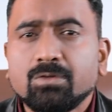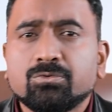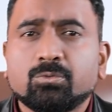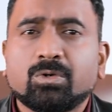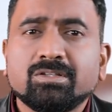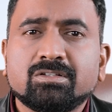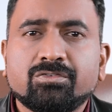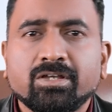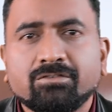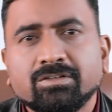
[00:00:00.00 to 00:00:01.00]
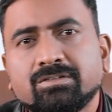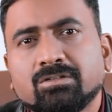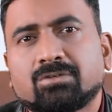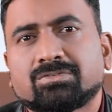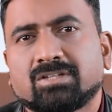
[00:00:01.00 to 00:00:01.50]
So what is the frequency
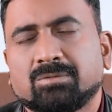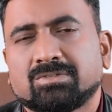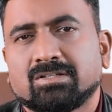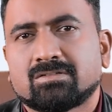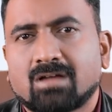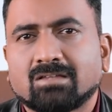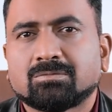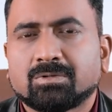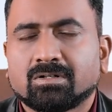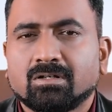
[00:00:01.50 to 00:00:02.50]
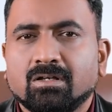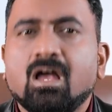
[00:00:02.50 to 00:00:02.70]
of stem cell transplant?